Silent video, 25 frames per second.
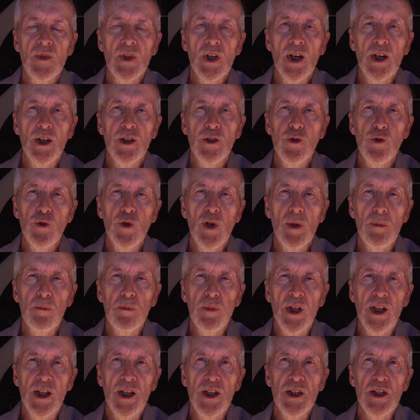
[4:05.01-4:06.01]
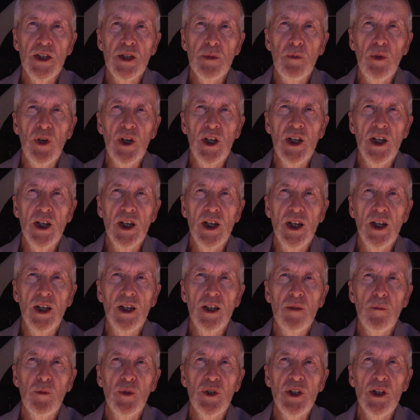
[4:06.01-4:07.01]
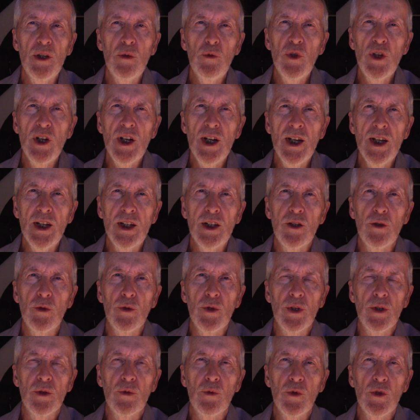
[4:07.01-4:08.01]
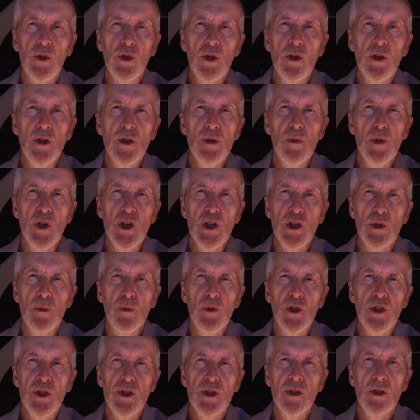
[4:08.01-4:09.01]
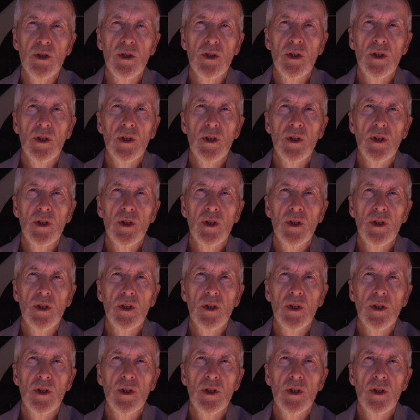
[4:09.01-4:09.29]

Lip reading: I drew up plans by hand, but they were accurate with all the measurements.